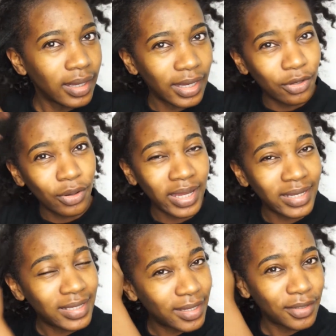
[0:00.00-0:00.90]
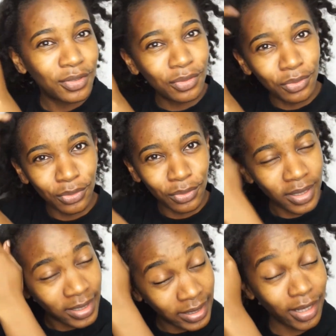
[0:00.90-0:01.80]
I know I tend to
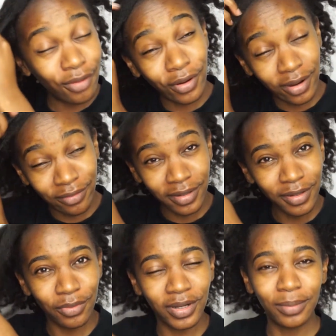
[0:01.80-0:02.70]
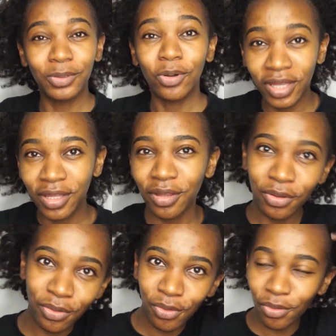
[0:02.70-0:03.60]
take forever when I'm talking
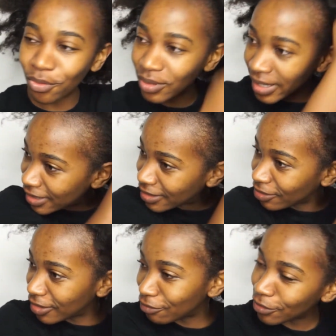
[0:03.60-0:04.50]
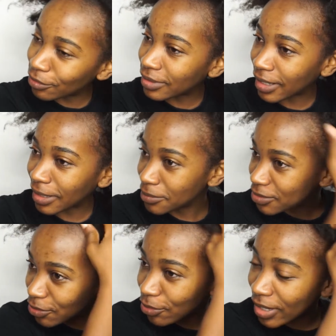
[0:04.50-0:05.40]
through, like, in real time,
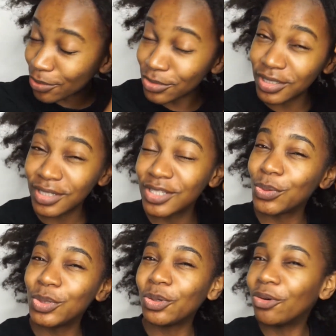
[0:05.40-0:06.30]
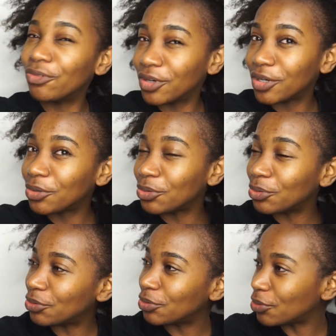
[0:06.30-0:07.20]
so I would just switch over
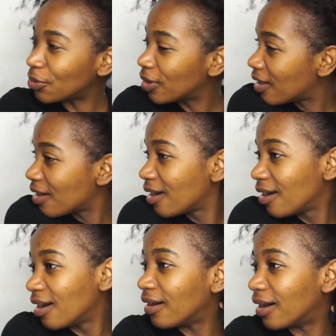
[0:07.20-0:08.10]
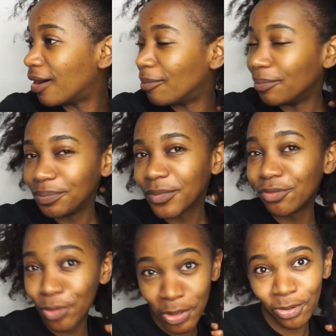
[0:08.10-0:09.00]
to
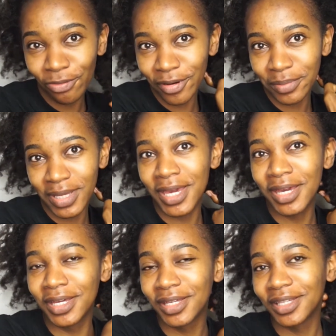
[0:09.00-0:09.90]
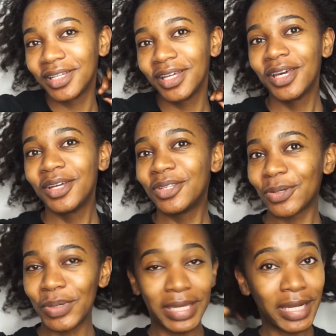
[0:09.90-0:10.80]
voice over me so
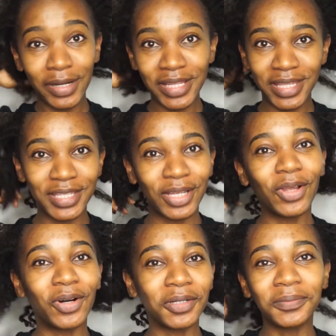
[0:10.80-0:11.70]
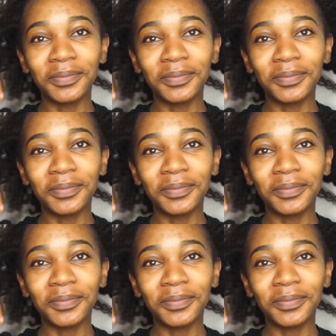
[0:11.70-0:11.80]
we can hurry this along.